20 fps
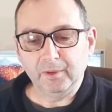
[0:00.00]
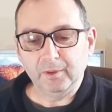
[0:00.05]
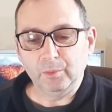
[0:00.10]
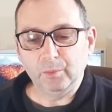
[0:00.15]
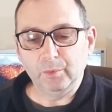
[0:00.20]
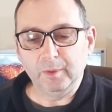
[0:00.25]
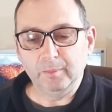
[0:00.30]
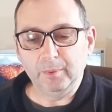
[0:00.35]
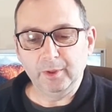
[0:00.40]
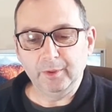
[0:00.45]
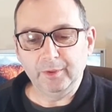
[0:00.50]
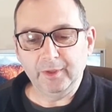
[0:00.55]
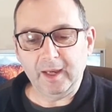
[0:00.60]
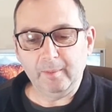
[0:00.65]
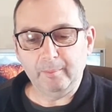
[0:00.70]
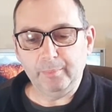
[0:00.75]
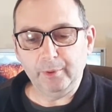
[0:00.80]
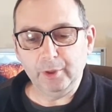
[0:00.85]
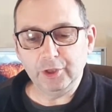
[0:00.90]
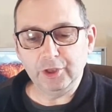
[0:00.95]
we put
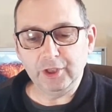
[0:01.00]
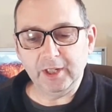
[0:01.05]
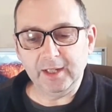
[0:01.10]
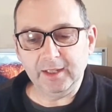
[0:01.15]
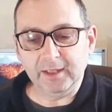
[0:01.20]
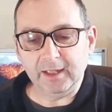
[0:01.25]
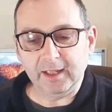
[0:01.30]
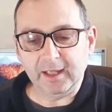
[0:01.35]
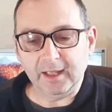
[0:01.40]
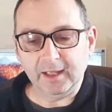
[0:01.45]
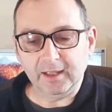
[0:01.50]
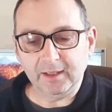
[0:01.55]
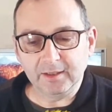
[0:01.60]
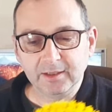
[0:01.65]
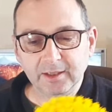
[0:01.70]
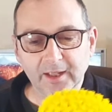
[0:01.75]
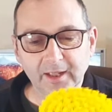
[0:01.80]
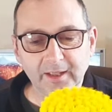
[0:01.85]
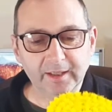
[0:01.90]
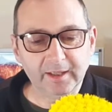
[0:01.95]
that brush in and
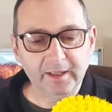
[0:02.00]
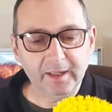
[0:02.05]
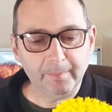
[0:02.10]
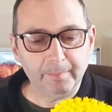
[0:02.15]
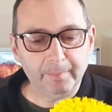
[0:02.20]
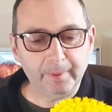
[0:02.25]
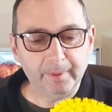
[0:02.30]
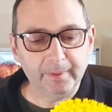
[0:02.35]
tighten it up.